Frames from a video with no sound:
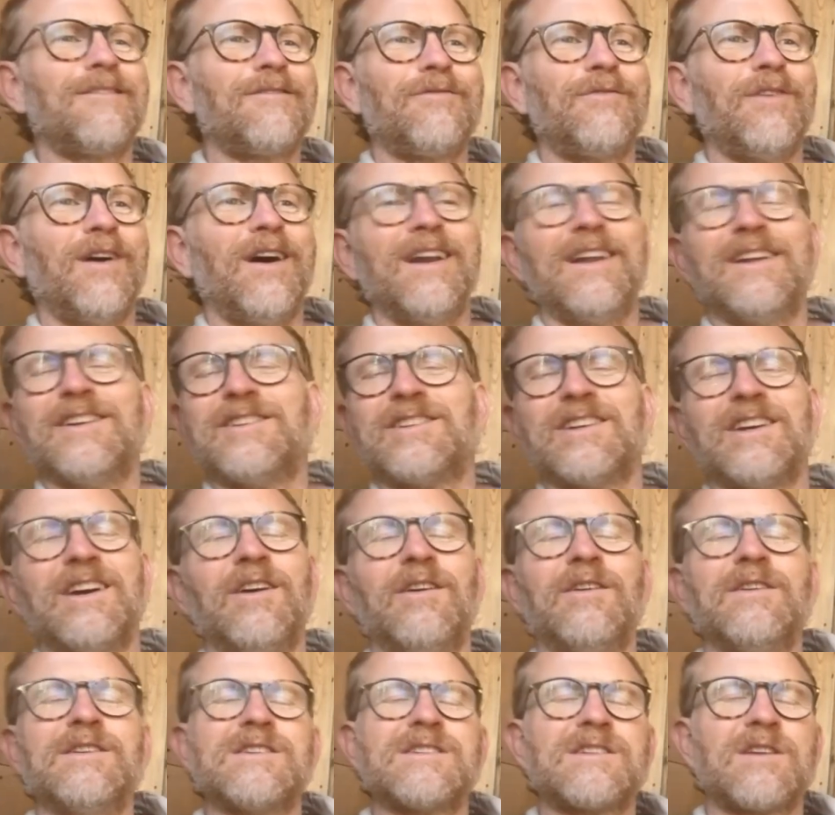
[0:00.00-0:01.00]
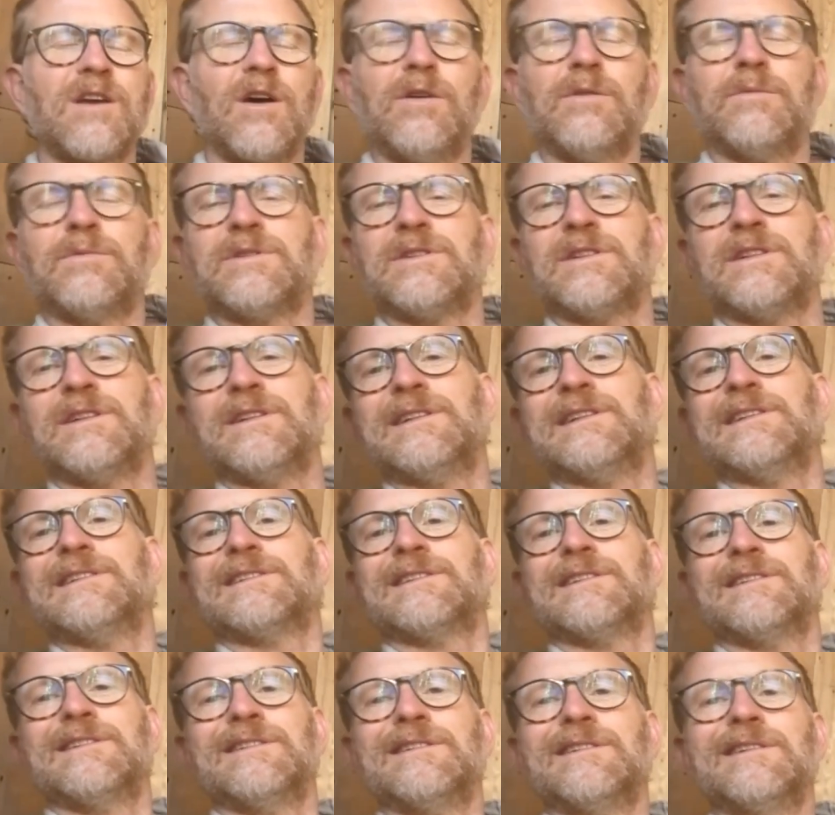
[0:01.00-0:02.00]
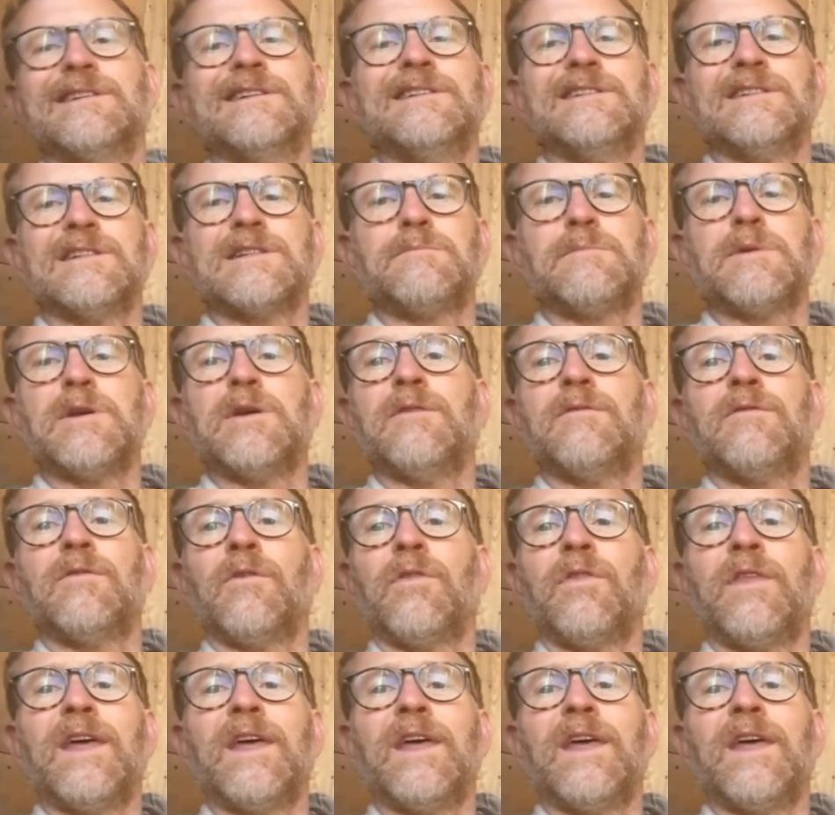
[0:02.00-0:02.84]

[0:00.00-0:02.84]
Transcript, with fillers: furniture and sculptures and and just beautiful